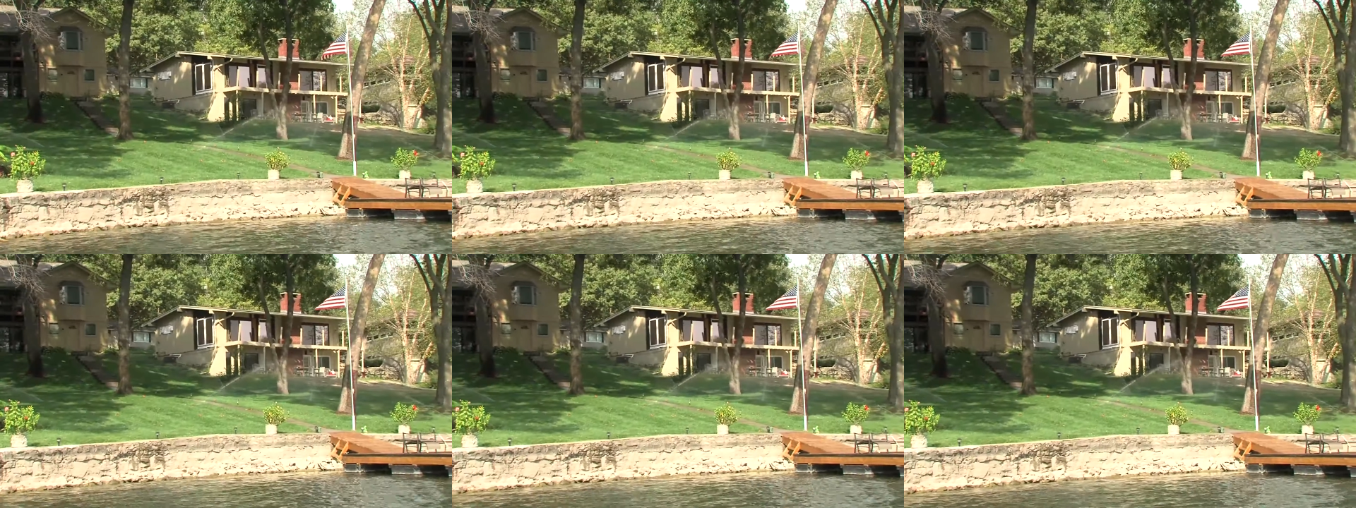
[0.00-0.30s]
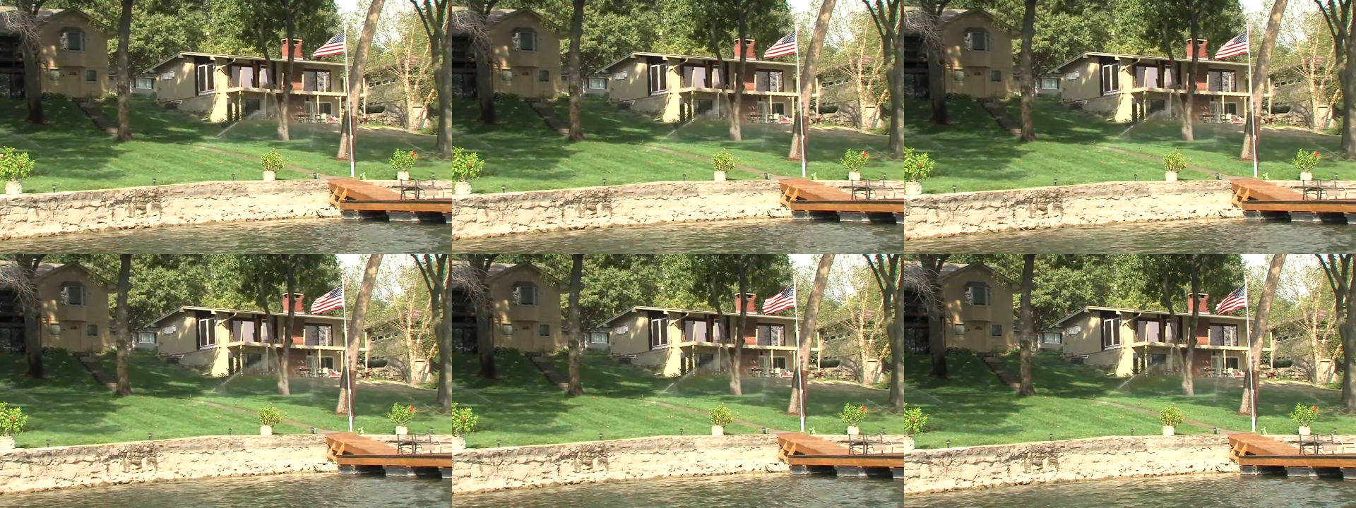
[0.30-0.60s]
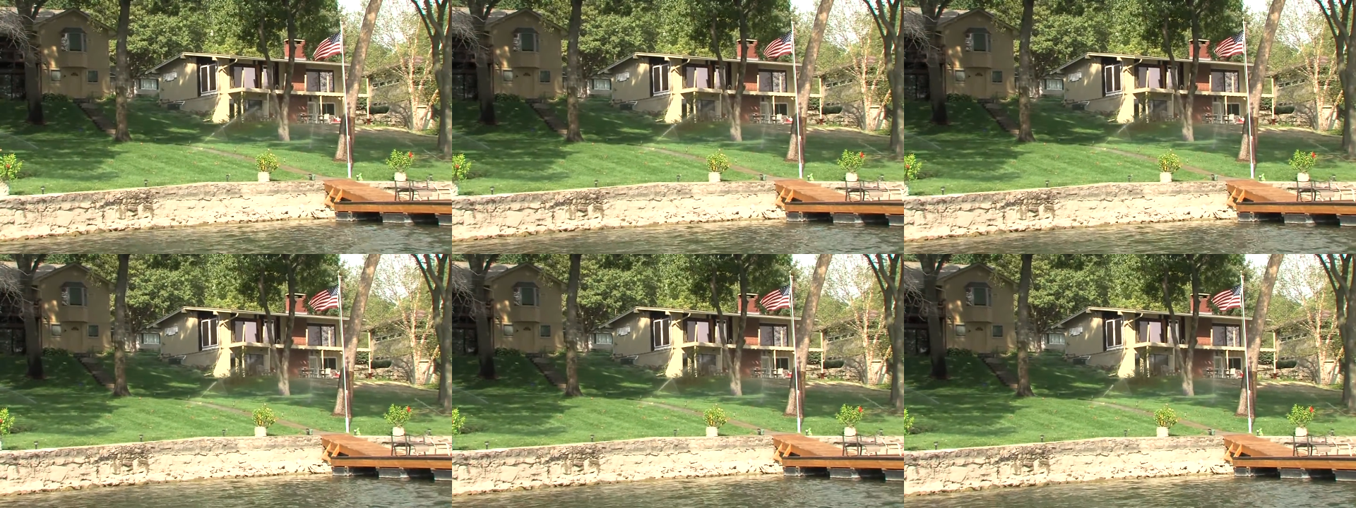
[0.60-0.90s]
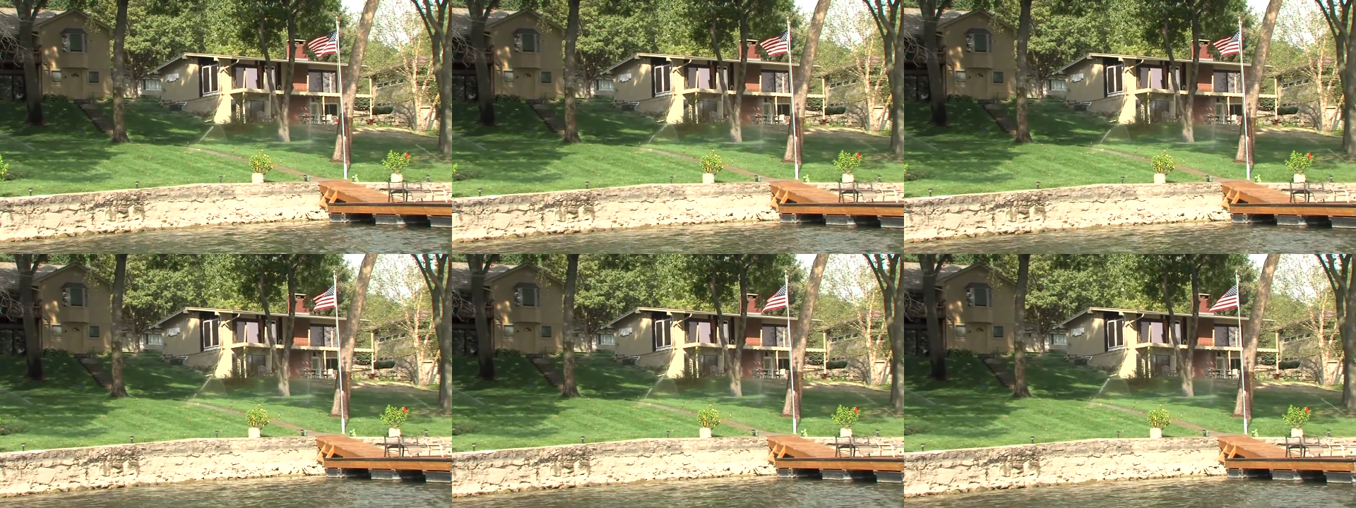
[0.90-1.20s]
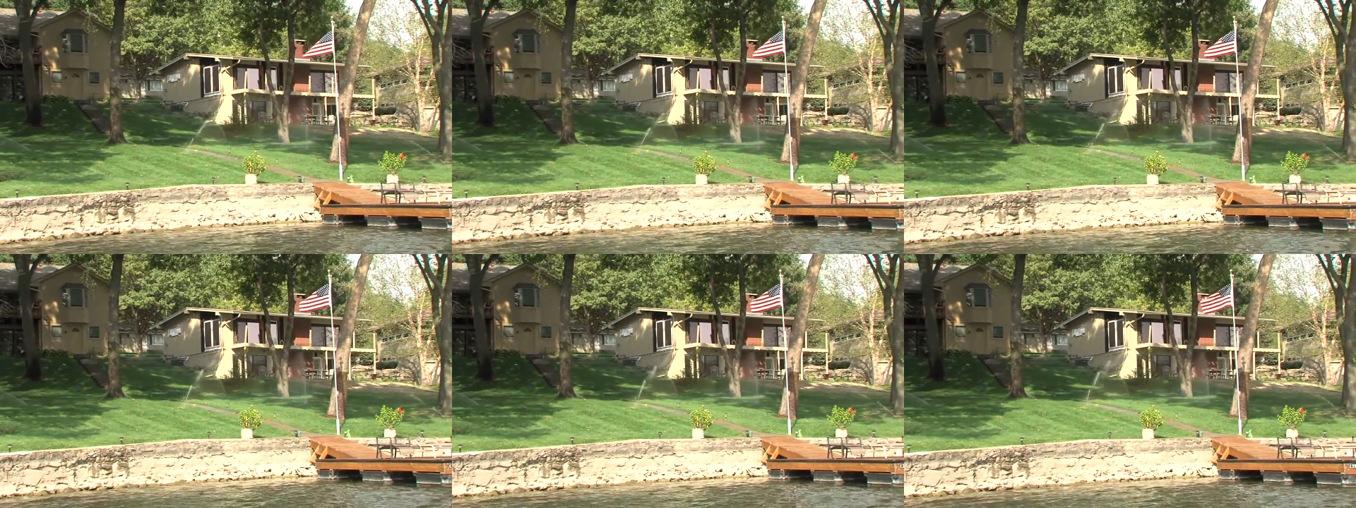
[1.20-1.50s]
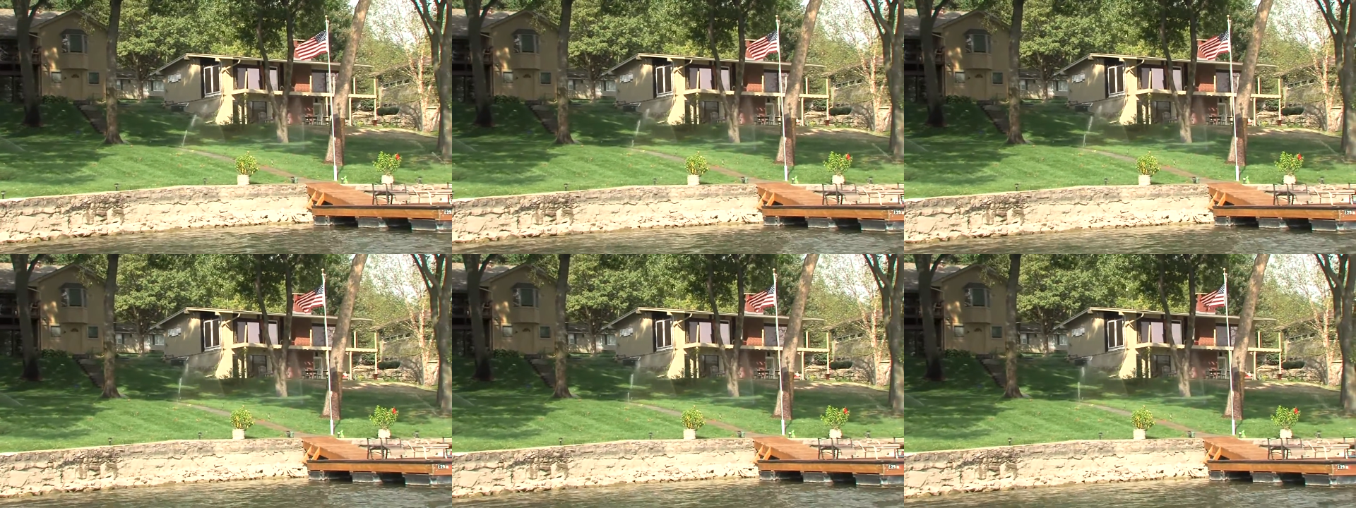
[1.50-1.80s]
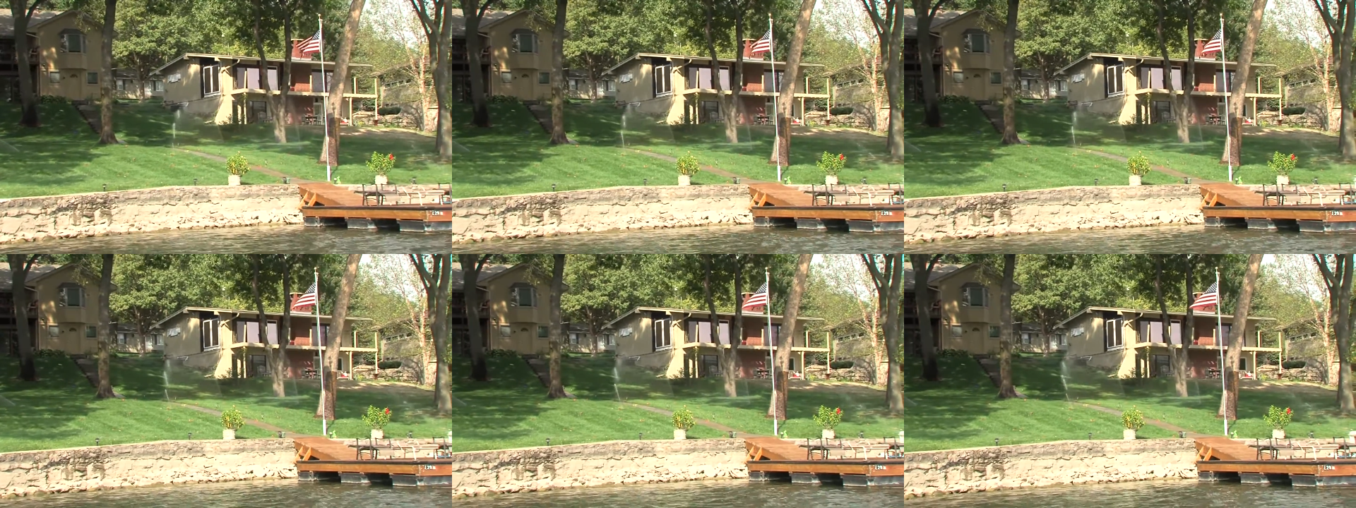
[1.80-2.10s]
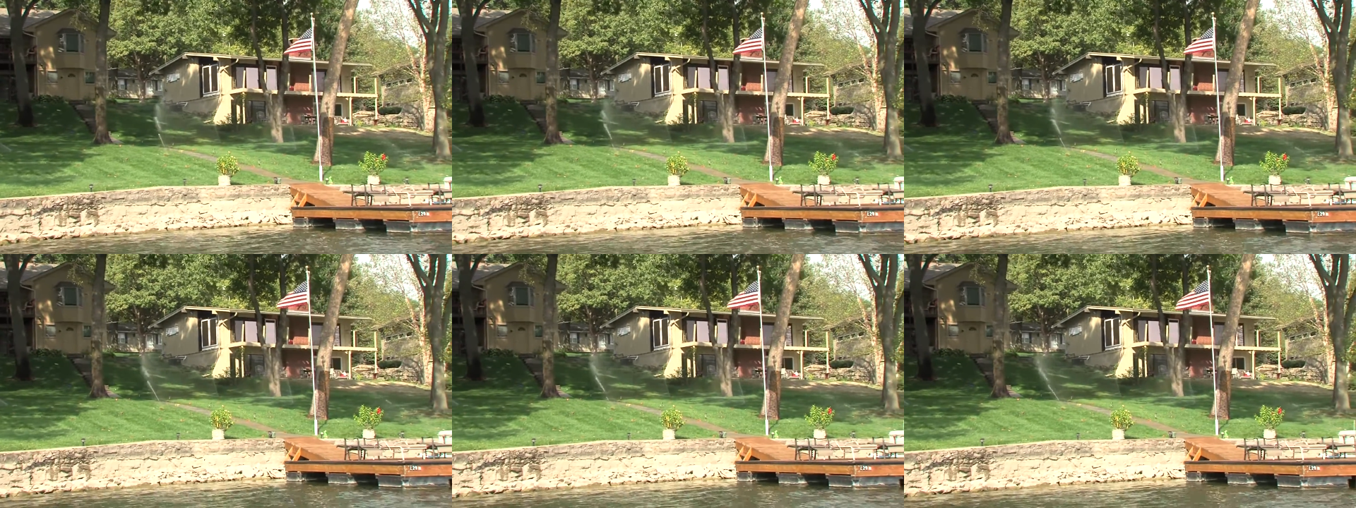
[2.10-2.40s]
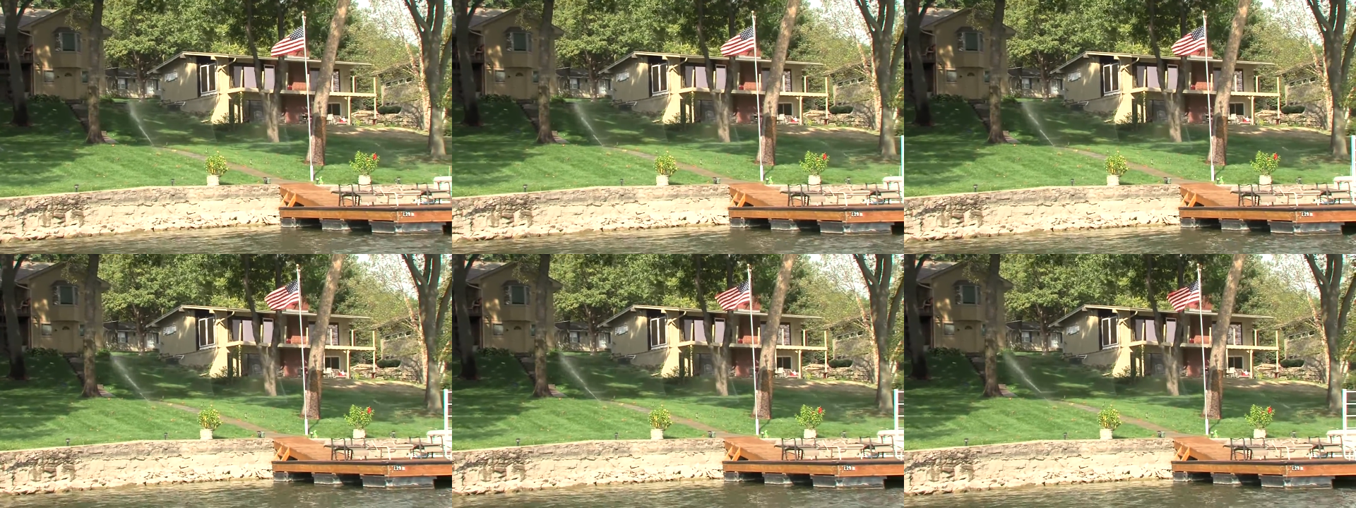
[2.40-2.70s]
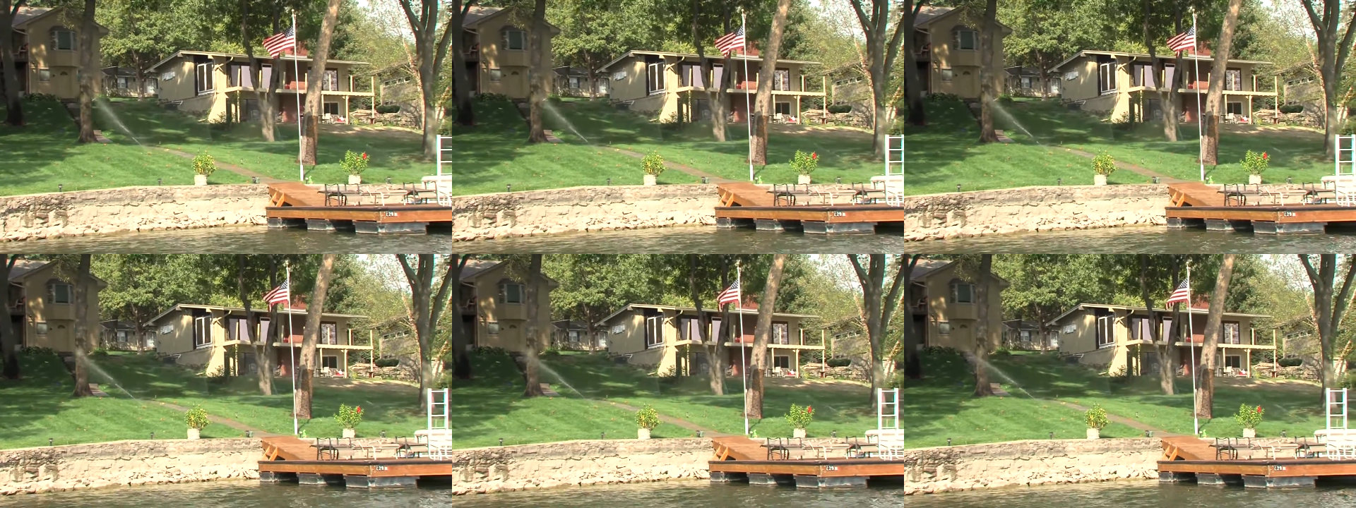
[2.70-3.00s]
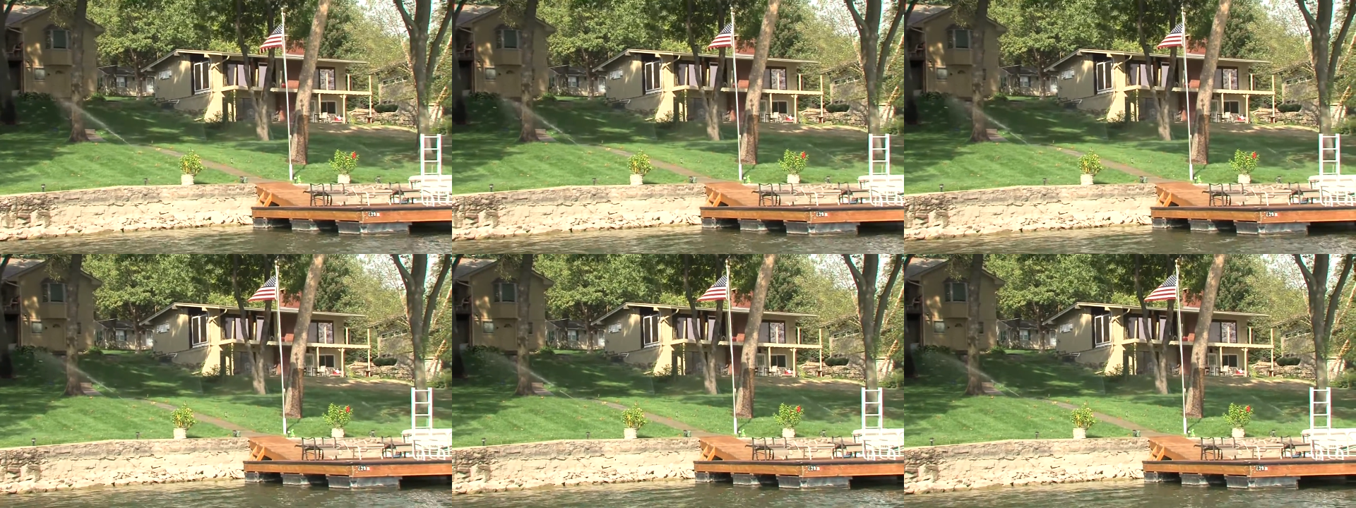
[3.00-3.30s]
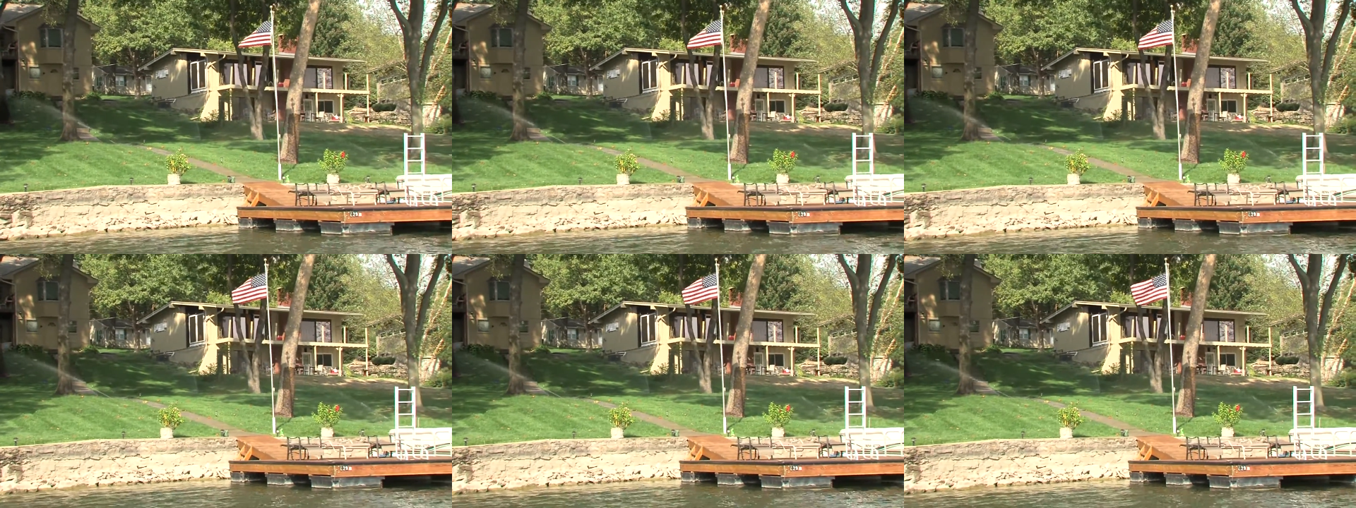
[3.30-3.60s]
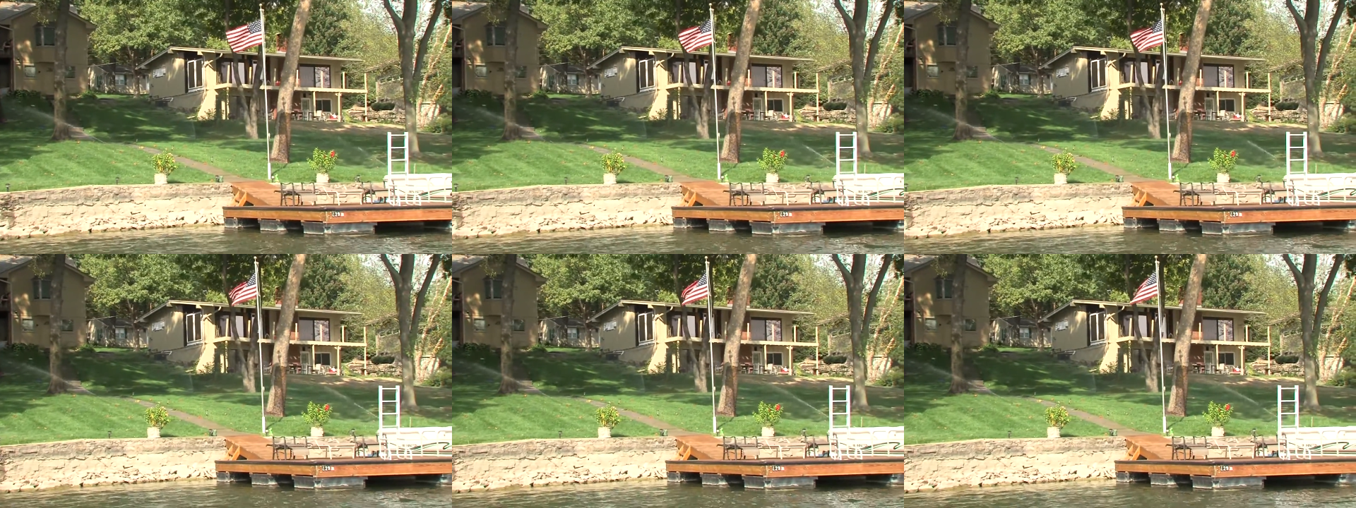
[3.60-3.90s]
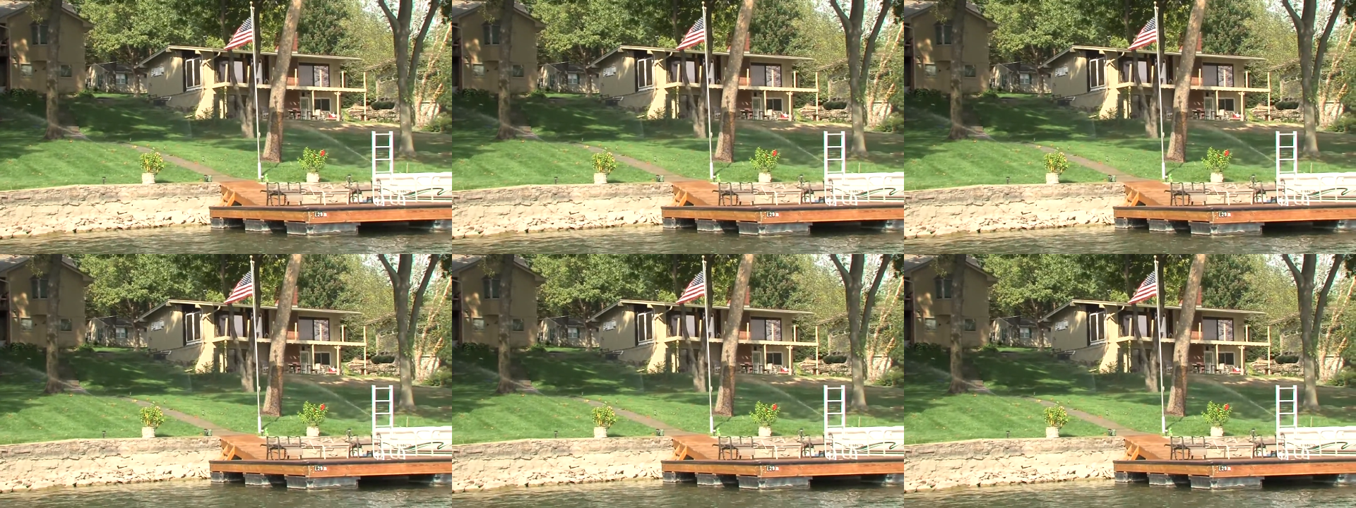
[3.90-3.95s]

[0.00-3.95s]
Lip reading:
[unreadable: no face in view]